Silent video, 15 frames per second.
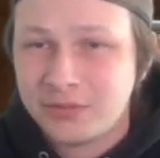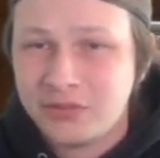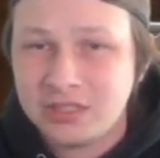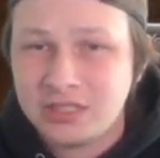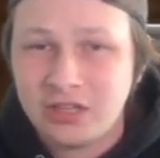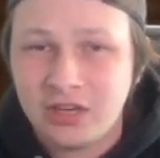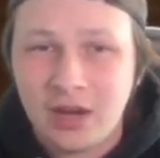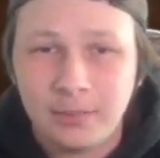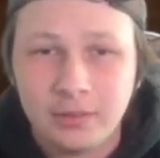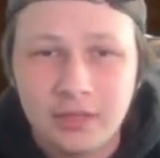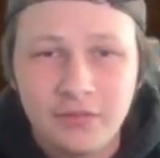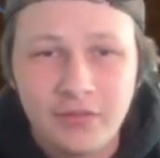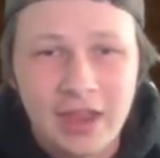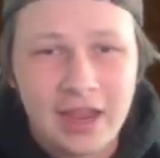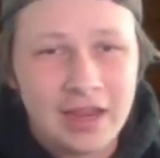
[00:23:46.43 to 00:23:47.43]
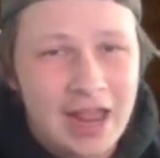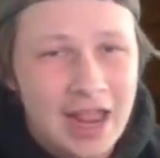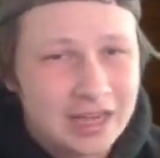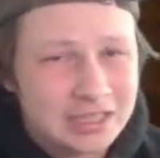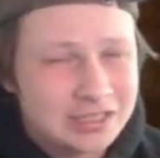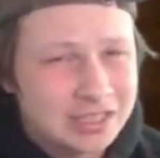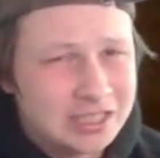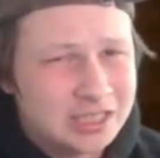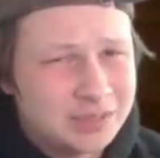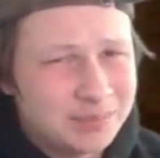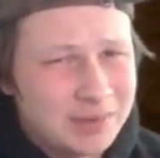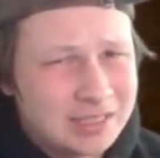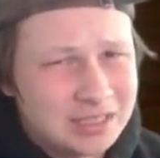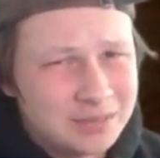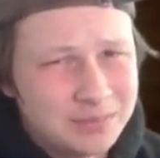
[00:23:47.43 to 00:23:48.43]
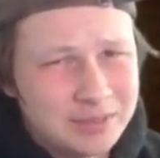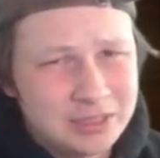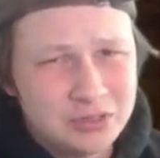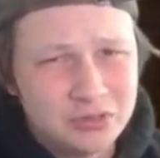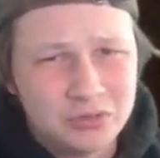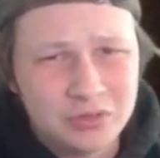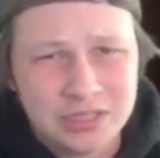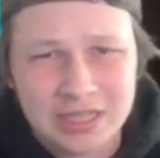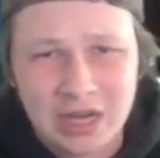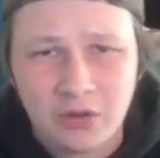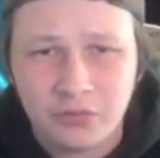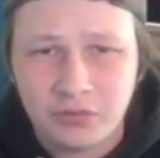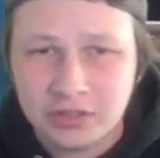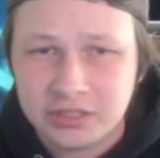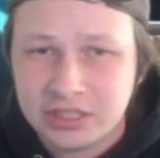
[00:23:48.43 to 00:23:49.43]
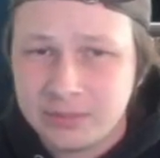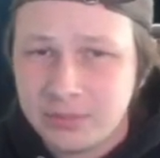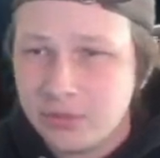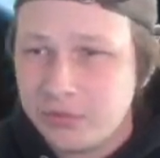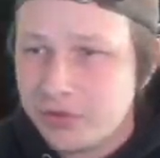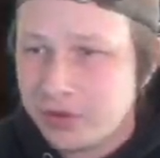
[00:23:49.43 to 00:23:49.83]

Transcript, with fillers: Fist here. I believe Ant actually expected me to scout for a Z-move